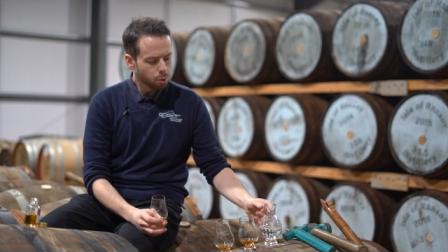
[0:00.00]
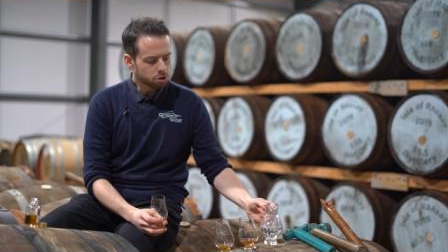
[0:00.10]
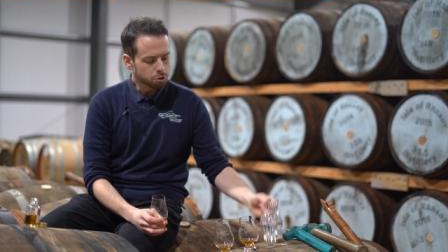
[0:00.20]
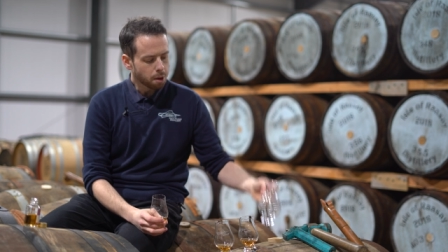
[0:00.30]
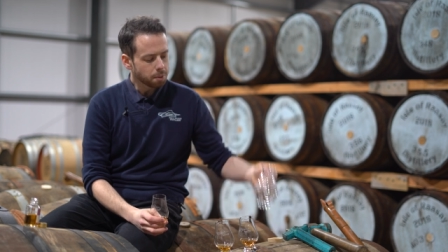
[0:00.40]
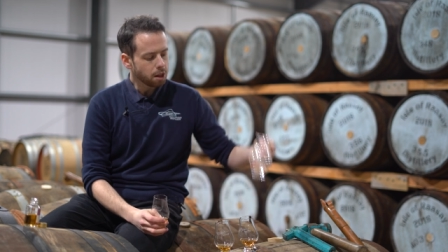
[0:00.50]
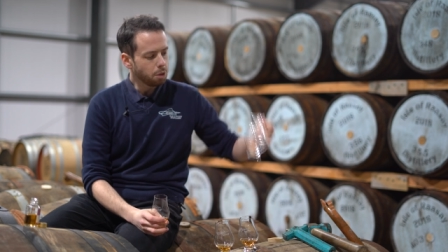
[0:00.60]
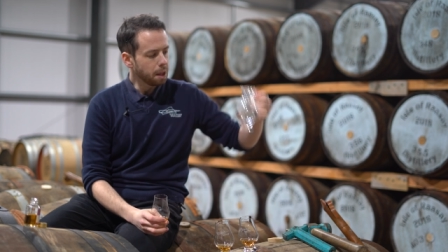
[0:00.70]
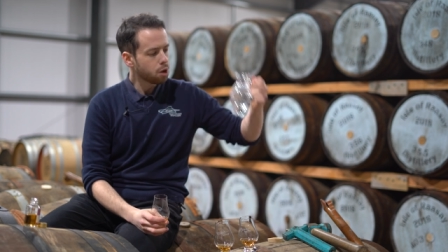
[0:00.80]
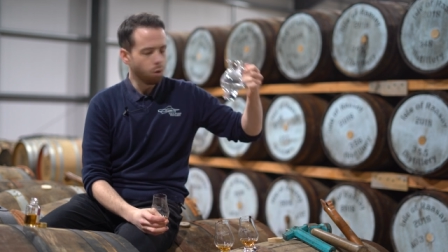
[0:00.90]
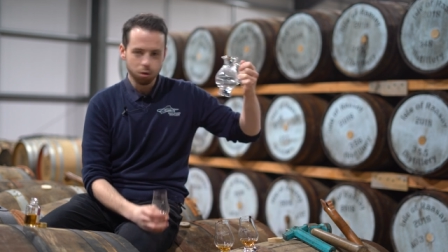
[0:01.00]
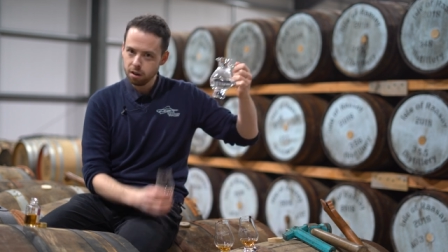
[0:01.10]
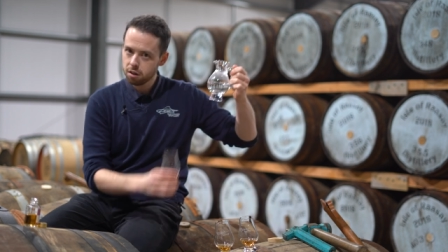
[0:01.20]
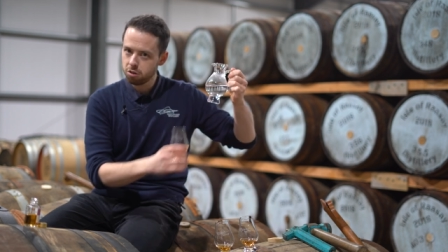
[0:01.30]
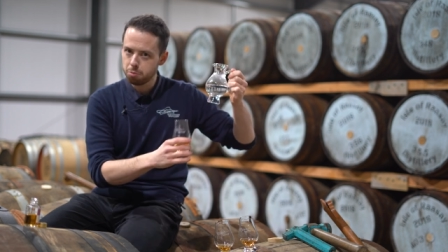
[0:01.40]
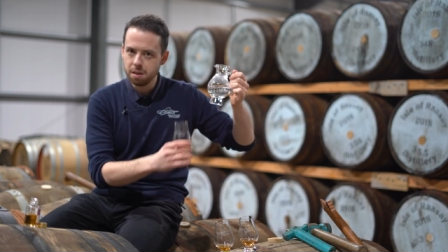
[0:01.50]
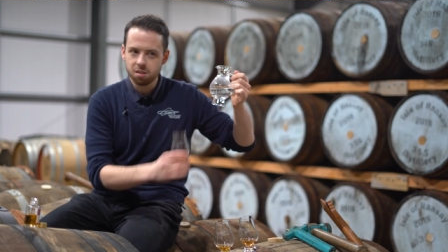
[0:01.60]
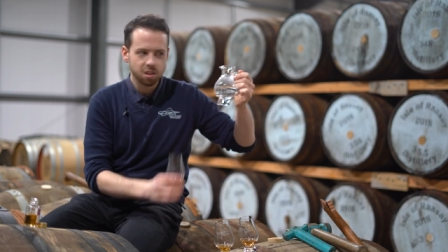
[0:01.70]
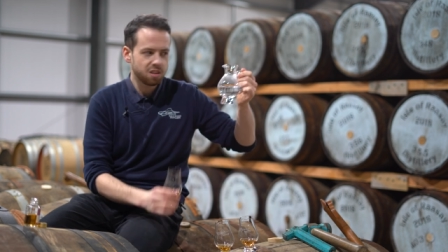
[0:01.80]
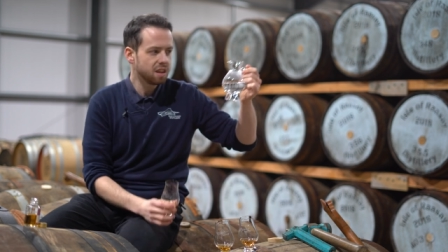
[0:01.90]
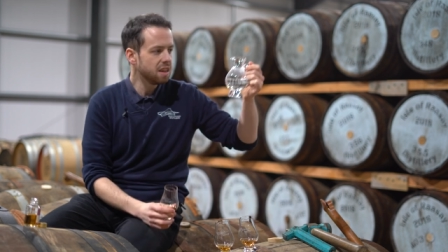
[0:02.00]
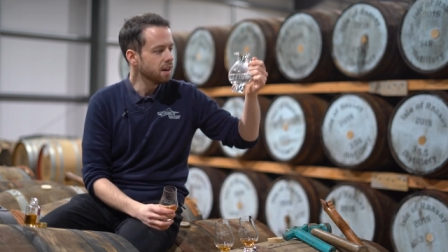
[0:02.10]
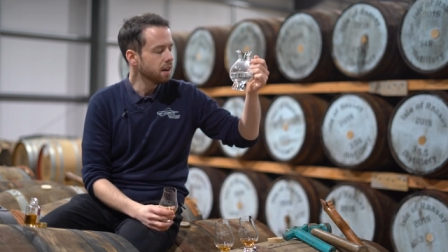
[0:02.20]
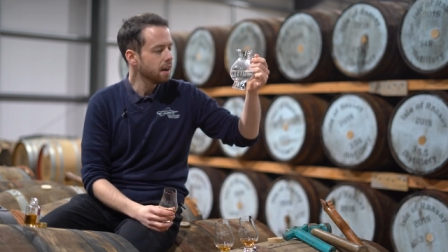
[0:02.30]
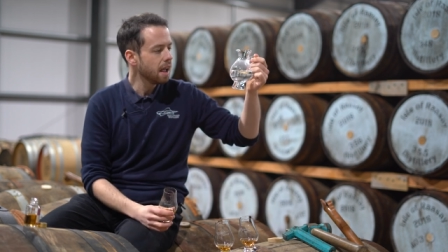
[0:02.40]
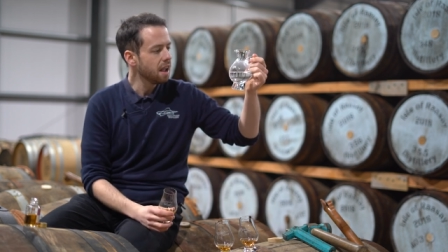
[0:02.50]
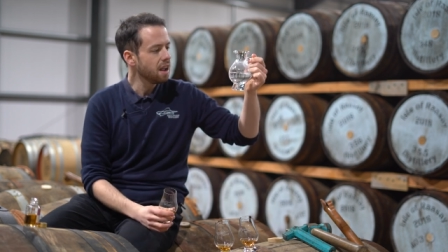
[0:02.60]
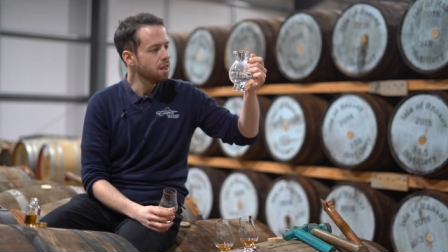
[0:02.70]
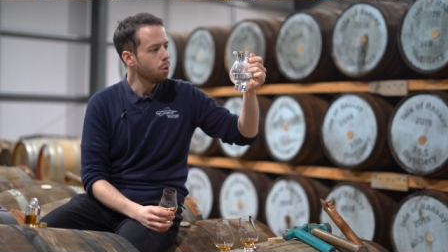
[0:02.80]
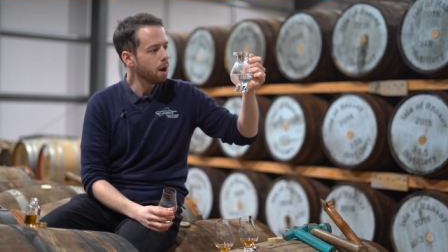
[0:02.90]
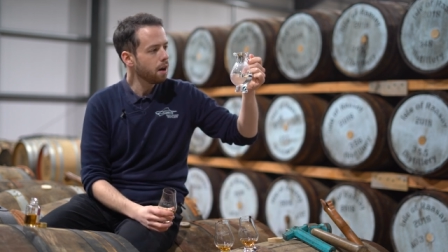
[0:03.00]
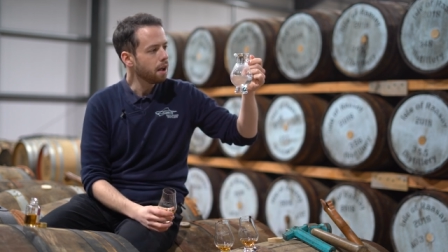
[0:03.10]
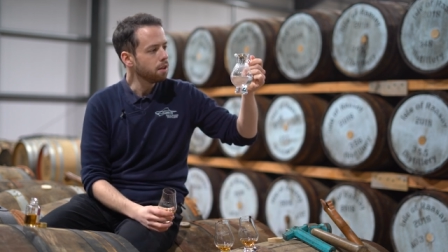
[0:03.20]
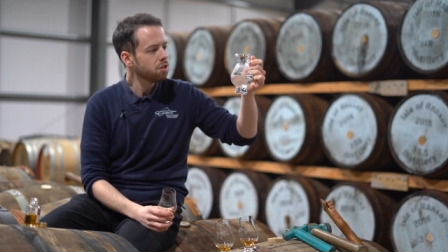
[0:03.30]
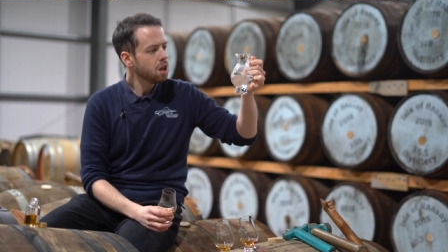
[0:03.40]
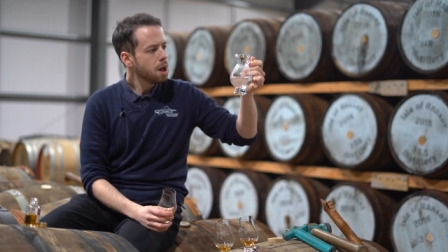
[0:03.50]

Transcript: water is probably a little bit colder because it's been sitting here uh, in the warehouse.